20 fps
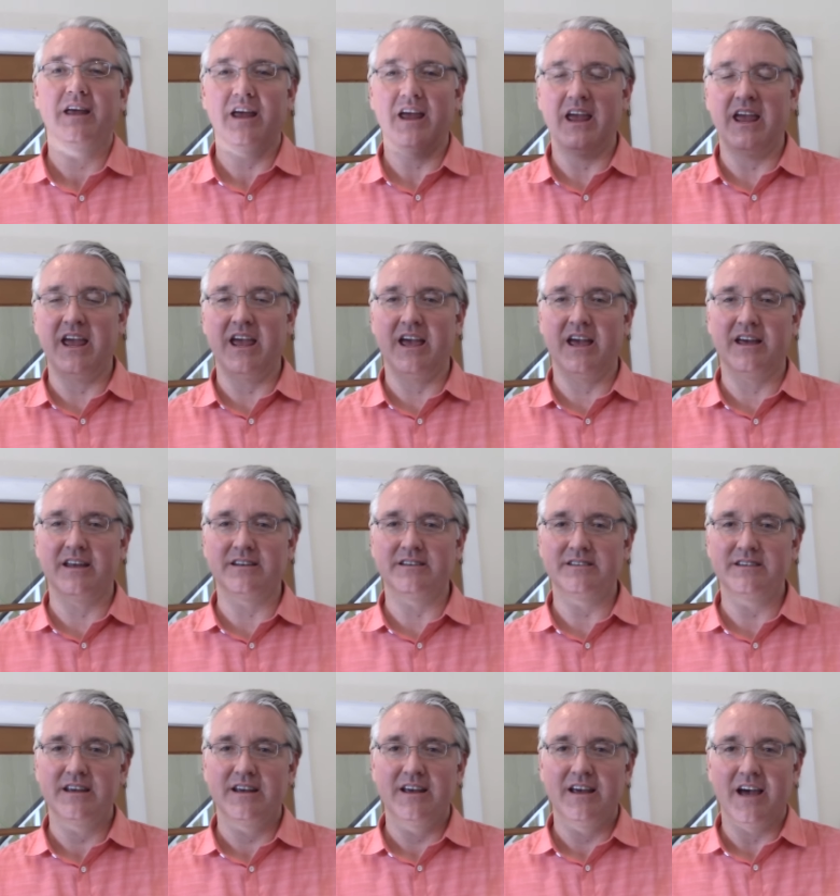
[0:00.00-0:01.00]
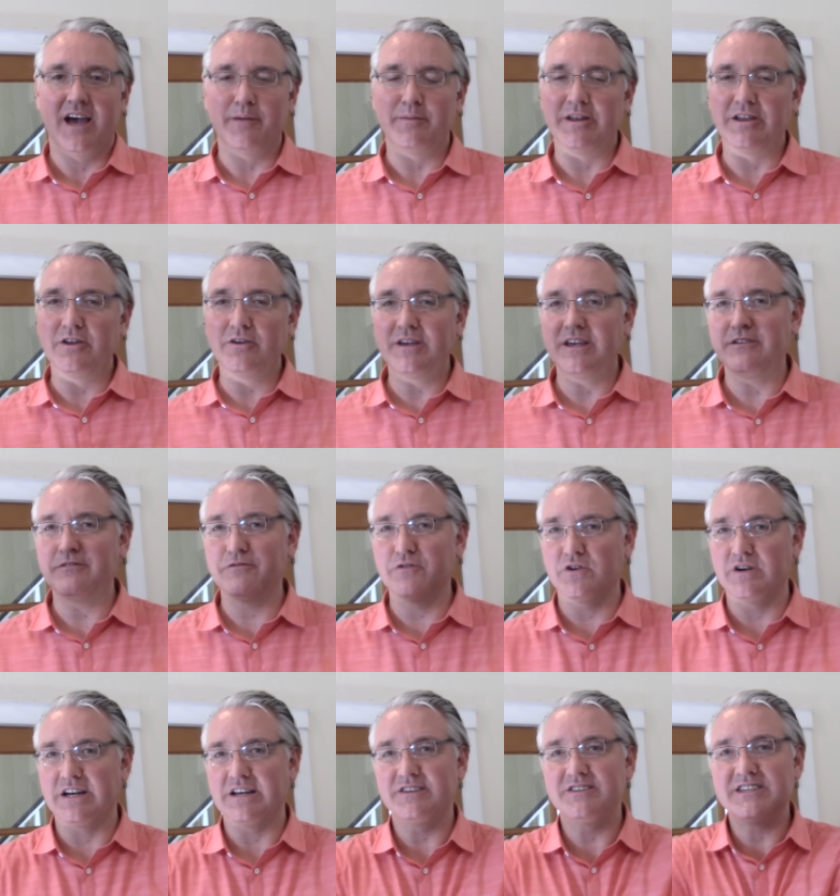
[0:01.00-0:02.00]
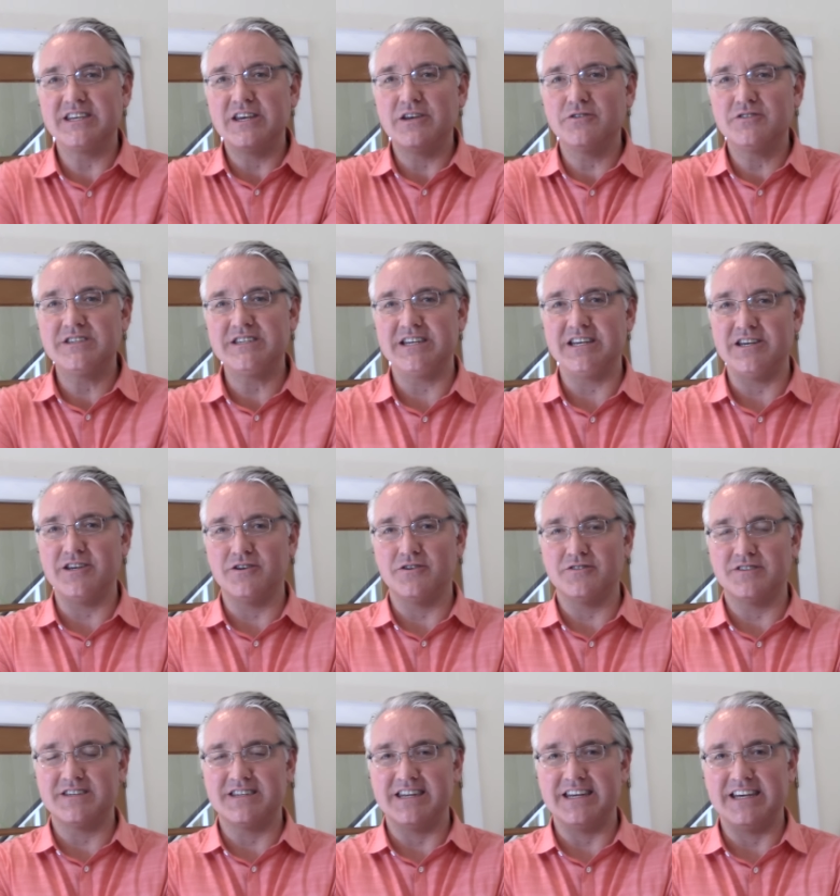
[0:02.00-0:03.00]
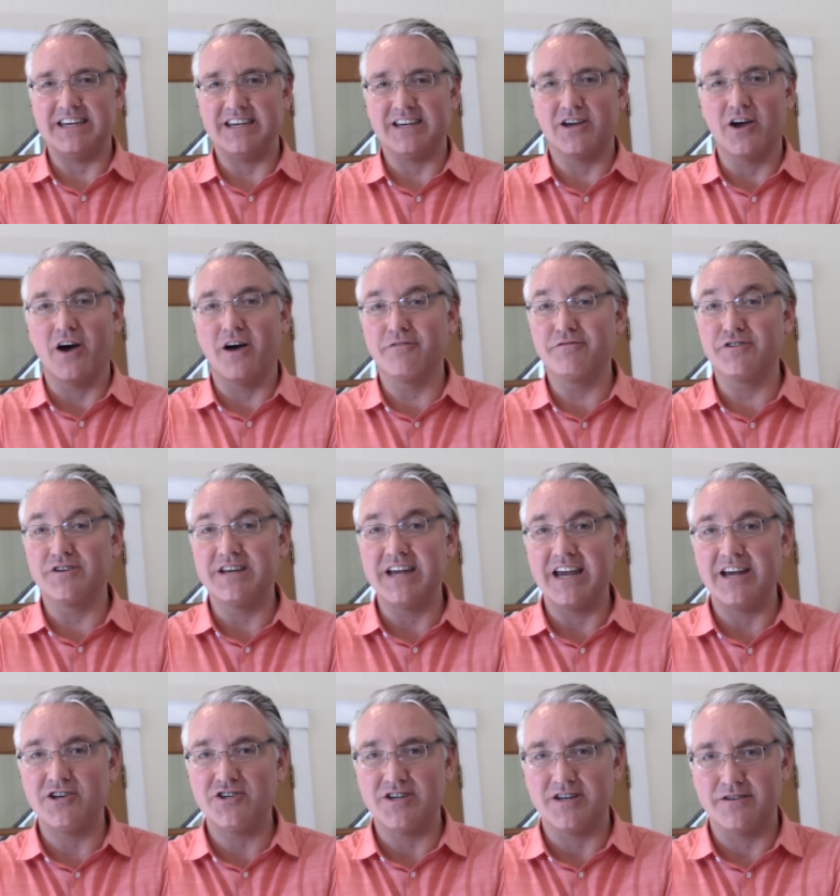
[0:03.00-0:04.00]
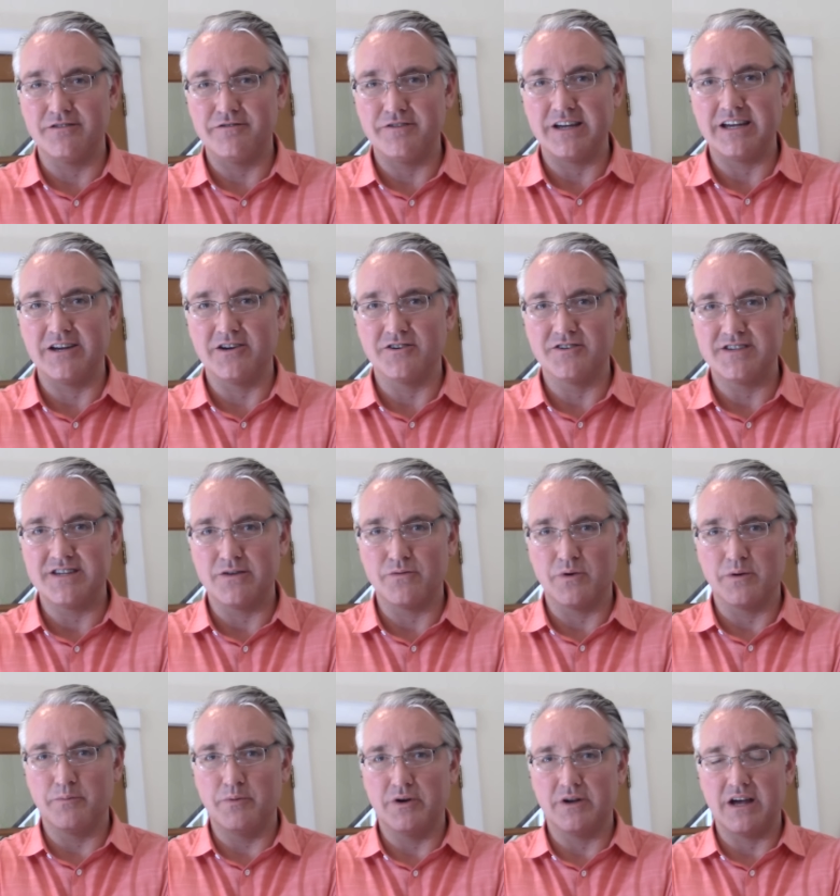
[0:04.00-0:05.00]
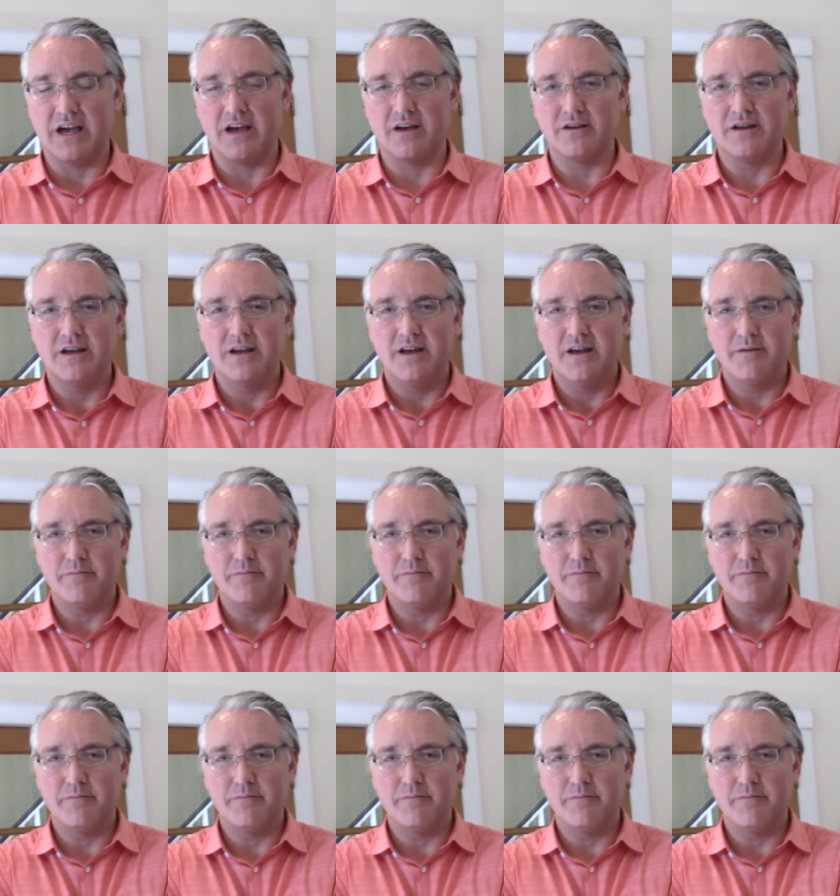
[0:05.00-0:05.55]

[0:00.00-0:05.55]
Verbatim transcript: And I've been looking for an excuse to use the confrontation figures that were put out